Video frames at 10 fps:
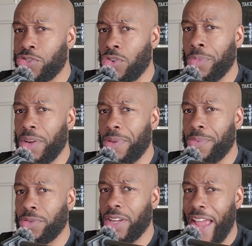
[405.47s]
so many
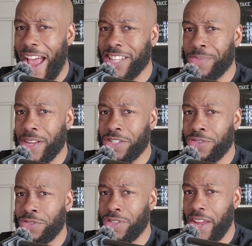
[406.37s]
people in hazmat
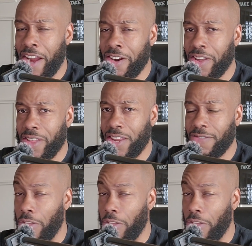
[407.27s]
suits to the area then?